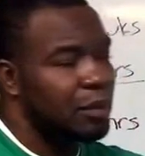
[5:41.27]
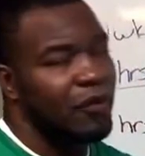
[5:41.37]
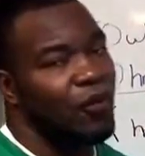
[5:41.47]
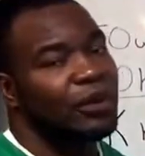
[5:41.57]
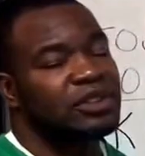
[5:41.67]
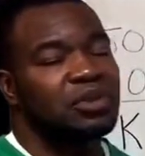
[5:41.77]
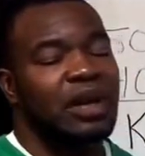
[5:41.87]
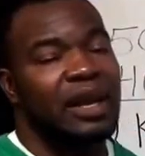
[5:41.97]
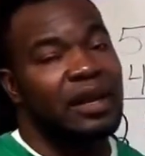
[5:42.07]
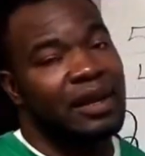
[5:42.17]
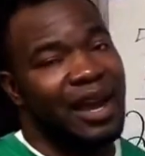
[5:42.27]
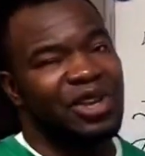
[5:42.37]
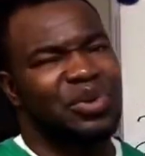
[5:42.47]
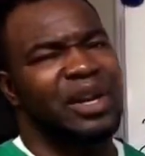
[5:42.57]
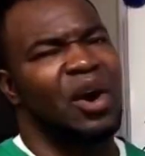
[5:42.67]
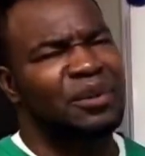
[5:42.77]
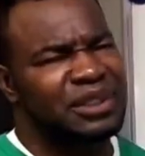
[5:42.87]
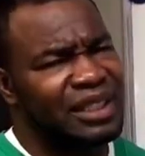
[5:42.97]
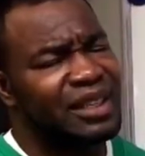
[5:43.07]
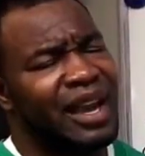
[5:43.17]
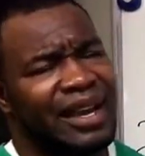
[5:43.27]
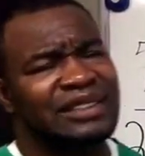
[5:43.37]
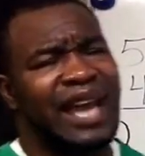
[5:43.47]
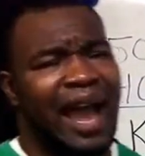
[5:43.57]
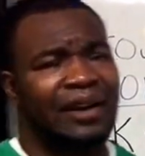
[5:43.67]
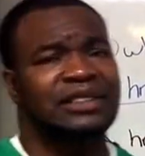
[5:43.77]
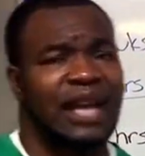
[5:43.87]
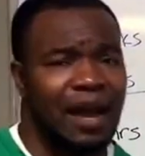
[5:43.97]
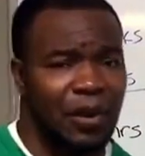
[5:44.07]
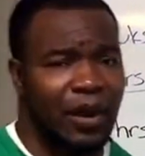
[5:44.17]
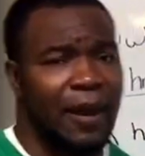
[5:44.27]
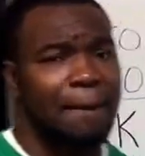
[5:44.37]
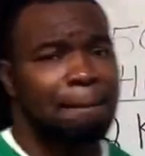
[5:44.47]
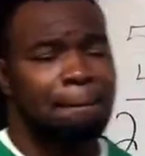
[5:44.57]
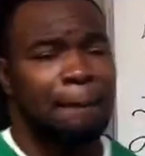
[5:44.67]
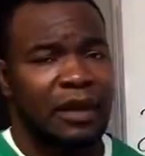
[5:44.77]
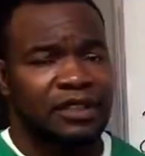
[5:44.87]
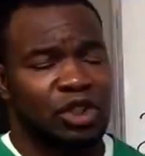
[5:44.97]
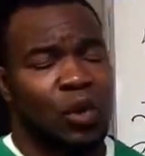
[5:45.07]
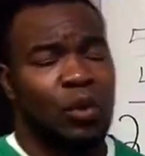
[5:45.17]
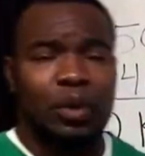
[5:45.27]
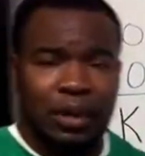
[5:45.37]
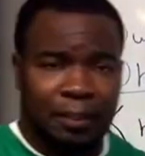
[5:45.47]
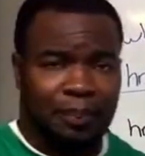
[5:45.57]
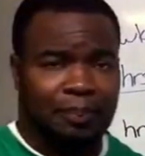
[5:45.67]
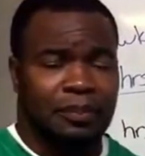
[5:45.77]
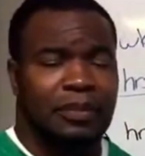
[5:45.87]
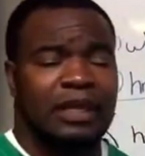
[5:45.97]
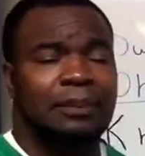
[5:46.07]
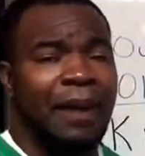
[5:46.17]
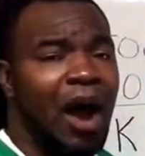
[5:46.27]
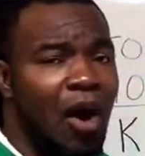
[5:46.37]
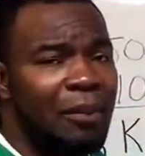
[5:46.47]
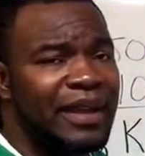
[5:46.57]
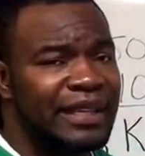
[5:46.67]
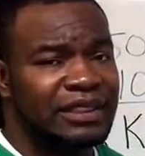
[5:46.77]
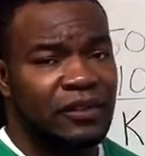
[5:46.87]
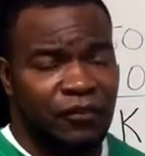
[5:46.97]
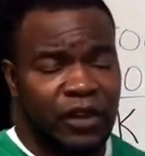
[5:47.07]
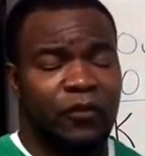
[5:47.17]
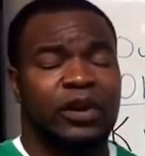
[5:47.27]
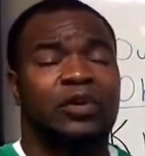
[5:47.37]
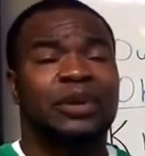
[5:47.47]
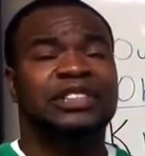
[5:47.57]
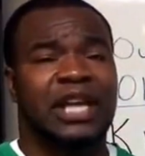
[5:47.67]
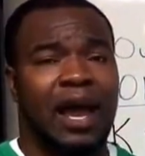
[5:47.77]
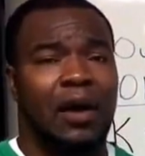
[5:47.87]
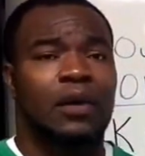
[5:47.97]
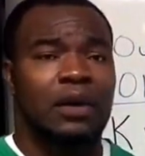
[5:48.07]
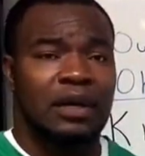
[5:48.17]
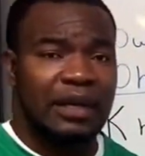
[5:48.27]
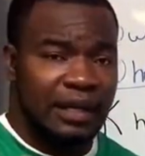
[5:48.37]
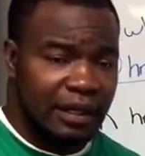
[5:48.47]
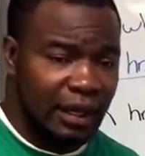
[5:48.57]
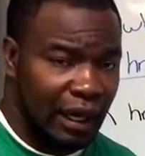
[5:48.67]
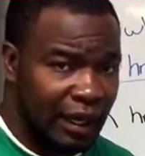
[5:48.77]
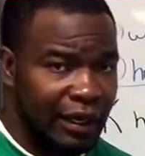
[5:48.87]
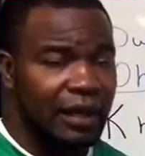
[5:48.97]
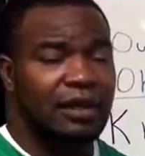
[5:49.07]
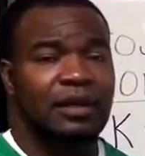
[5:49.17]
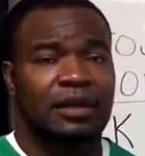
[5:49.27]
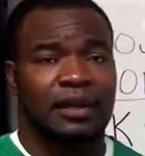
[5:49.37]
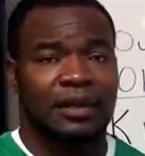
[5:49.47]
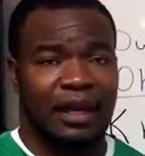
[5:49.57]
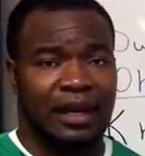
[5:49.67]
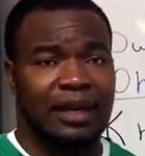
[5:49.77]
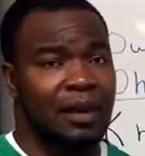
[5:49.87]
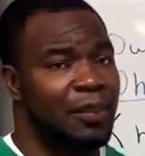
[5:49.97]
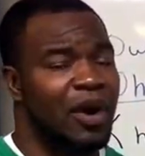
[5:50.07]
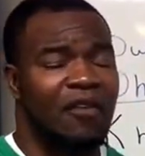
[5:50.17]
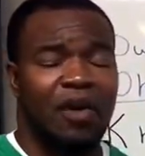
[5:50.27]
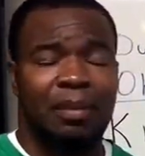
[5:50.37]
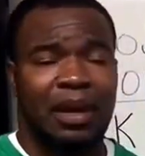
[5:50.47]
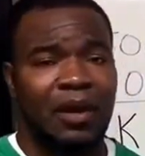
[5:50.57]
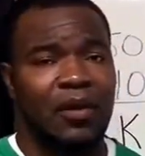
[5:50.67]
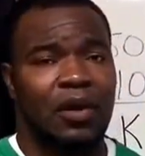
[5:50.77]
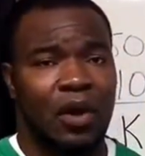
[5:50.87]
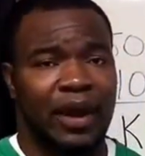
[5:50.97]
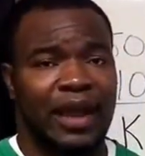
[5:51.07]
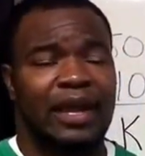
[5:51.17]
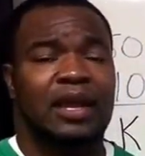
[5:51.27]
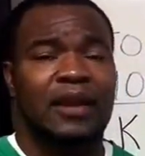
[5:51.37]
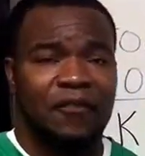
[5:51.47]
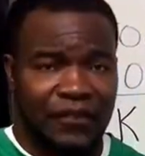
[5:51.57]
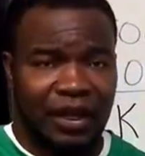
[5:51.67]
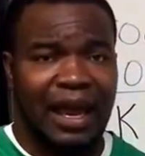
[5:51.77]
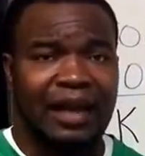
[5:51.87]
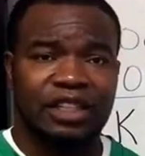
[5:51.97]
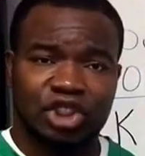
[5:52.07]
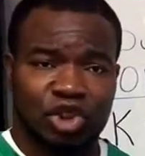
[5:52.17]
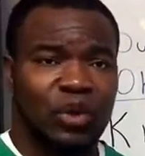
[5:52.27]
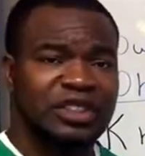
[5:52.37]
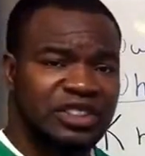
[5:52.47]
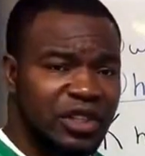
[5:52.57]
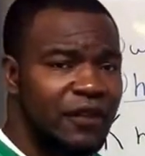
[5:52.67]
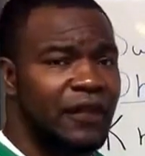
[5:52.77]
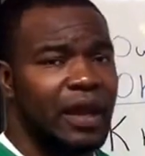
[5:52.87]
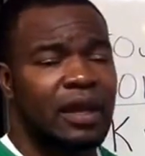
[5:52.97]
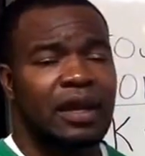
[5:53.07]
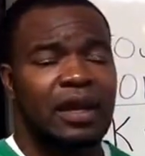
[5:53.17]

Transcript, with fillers: before it's too late and you hit OT and it's out of time, okay? So by all means, feel free to reach out click the link above or below, okay? Fill out the short survey